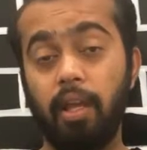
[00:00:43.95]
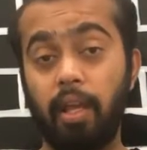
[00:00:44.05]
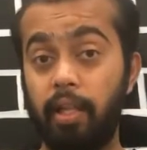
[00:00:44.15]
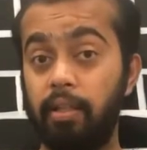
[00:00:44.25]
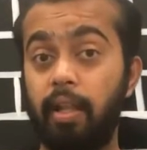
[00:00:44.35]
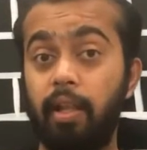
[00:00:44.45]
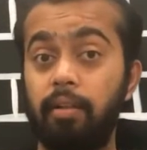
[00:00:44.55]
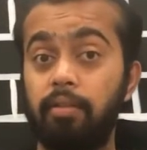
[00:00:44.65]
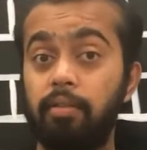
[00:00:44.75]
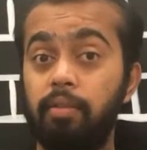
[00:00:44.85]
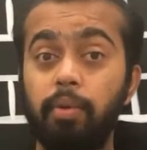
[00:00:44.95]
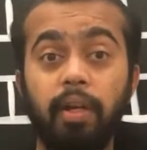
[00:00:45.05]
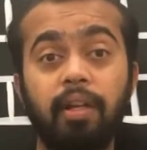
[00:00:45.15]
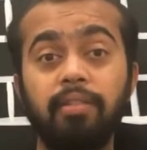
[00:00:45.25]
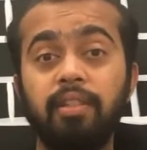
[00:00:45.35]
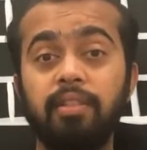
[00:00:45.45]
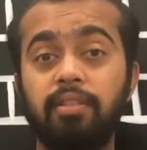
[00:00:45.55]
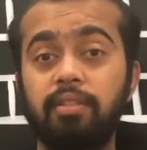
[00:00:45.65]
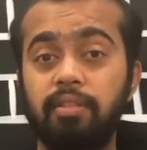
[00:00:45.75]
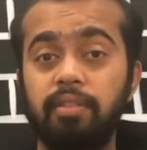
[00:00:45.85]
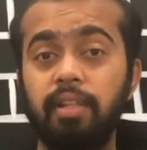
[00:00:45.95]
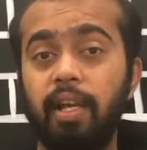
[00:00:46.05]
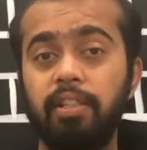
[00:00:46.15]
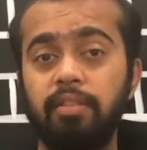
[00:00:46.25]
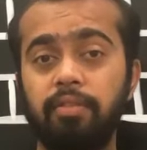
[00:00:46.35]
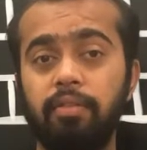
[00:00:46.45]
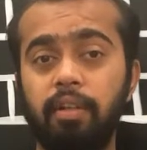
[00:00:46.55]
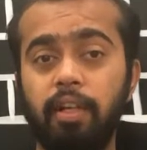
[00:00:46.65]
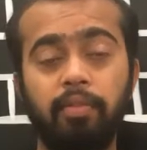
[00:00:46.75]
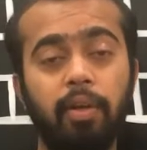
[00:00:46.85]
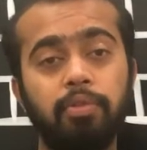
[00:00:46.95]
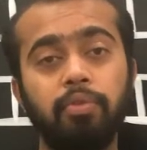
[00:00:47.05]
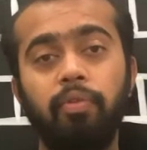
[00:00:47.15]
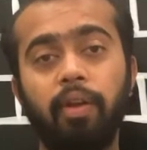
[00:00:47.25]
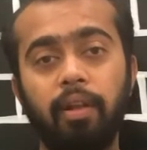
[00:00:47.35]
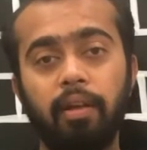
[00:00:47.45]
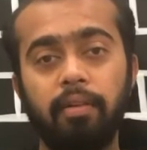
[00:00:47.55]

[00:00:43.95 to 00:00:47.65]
And there couldn't exist success if there was no failure.